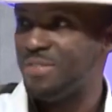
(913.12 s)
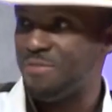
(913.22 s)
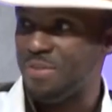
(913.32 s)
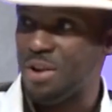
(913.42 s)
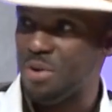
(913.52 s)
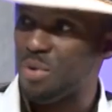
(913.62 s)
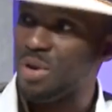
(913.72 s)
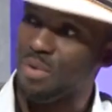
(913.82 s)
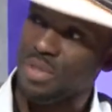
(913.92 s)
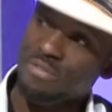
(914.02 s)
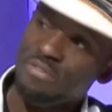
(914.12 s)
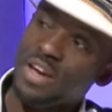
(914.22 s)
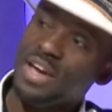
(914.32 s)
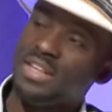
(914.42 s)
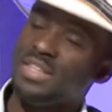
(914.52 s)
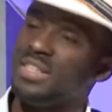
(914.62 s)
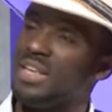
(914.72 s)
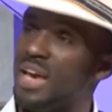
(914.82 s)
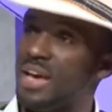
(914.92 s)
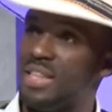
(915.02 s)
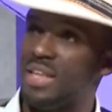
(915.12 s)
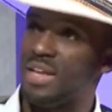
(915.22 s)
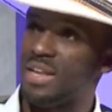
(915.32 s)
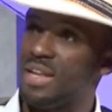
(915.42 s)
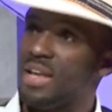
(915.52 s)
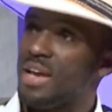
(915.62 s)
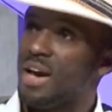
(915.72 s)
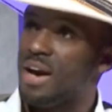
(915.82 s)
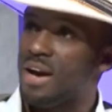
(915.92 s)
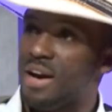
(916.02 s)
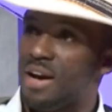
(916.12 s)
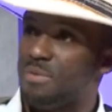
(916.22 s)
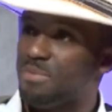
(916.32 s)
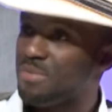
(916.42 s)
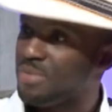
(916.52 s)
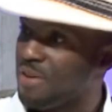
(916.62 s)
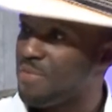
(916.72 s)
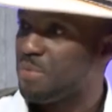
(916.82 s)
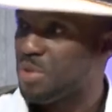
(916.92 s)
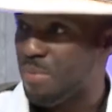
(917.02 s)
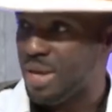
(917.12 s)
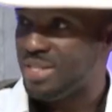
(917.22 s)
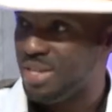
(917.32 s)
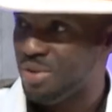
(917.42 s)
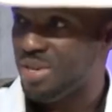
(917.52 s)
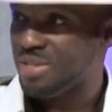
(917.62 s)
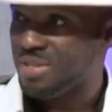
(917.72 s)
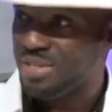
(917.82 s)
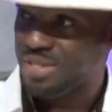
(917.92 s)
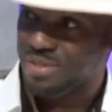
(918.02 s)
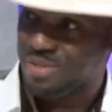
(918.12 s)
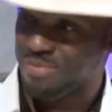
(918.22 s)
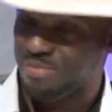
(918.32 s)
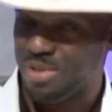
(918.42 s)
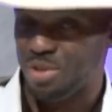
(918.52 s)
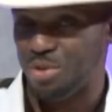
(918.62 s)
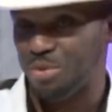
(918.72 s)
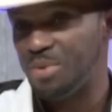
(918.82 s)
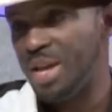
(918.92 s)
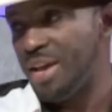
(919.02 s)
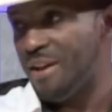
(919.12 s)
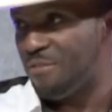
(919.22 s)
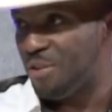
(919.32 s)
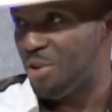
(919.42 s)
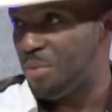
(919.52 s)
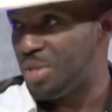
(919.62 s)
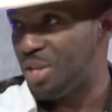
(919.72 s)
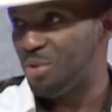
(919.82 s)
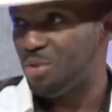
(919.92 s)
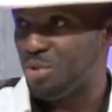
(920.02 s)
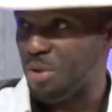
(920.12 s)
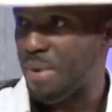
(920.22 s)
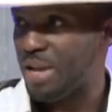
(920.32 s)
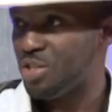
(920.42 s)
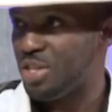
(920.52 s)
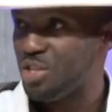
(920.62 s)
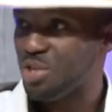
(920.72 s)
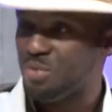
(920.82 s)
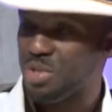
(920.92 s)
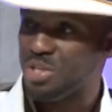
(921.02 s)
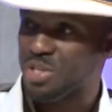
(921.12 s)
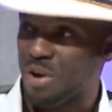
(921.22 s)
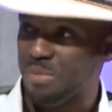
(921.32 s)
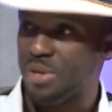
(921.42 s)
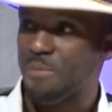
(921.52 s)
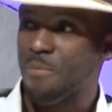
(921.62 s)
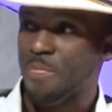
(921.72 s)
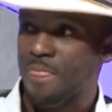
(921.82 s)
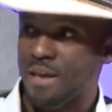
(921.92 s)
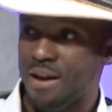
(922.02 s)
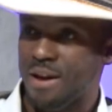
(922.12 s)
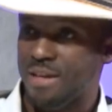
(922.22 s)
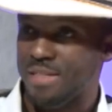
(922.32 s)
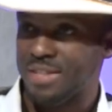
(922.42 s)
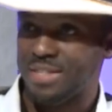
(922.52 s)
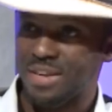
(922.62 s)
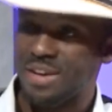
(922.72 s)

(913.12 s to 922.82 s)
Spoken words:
very well with the fans and then give them some materials, you know, a follow-up single to Imagination, which is coming. That's